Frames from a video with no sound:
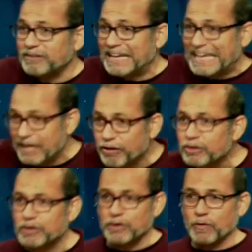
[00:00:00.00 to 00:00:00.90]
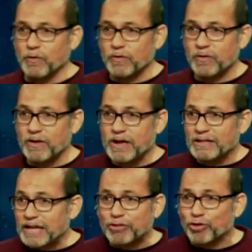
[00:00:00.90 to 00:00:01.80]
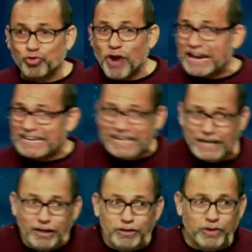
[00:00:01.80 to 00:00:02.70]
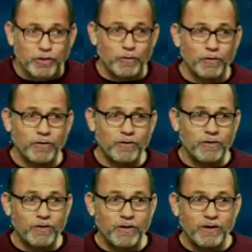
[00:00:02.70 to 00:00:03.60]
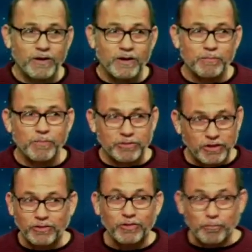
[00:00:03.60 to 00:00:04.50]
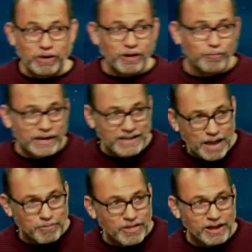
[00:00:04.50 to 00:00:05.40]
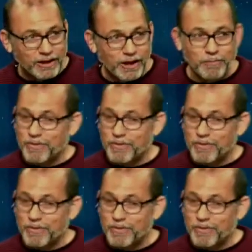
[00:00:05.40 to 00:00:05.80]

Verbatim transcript: to kill you. They just tried to kill you. But Jesus said, Because my time has not come,